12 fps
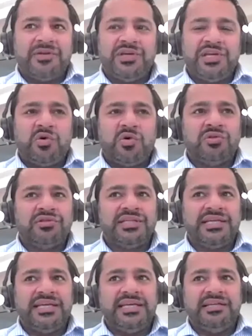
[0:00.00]
we call
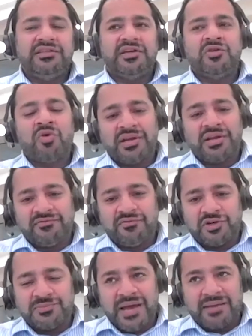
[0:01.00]
the
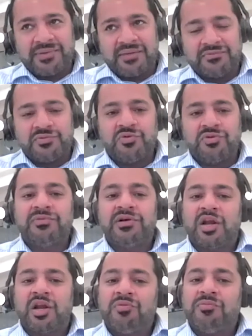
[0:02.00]
non-invoice back payments, we call them
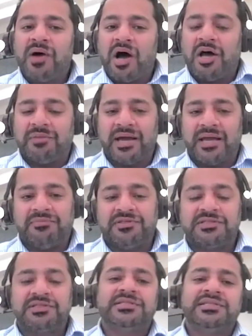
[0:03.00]
global partner
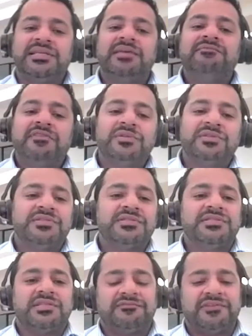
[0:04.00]
payments, because the
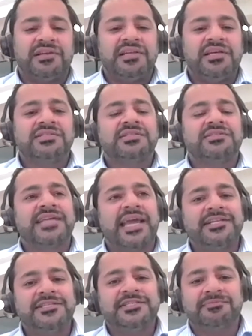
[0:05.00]
influencers, the affiliates
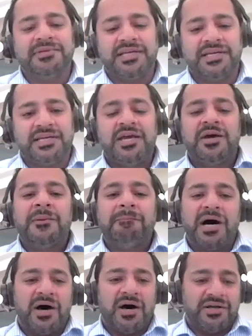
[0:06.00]
tend to be
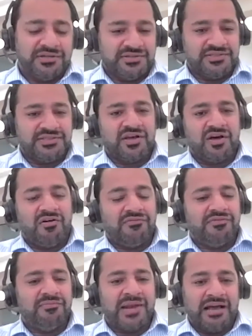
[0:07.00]
partners of
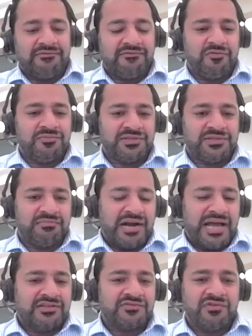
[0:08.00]
the platforms and the
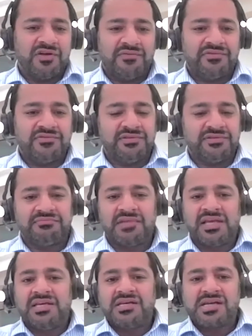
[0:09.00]
brands rather than
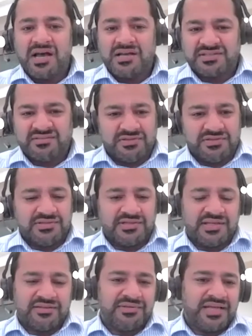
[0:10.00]
customers.
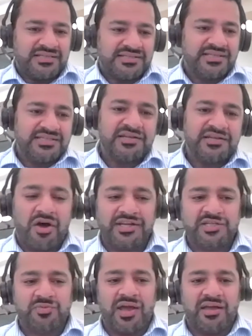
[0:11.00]
I think that's a
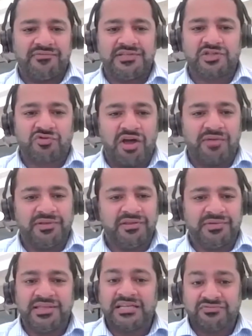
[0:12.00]
nice way of describing
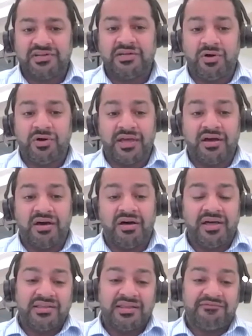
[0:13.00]
them, and that's really what they are.
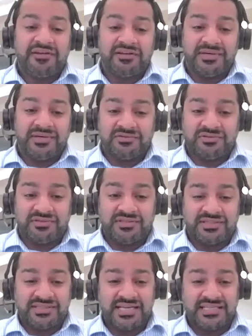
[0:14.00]
They're fundamental to the
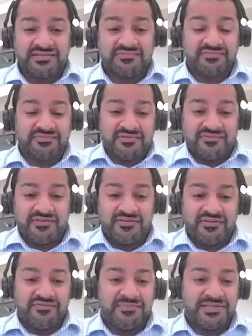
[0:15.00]
success of
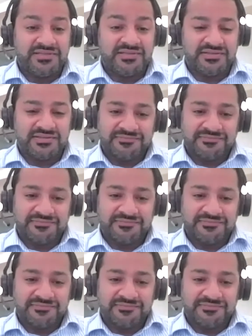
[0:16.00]
the business.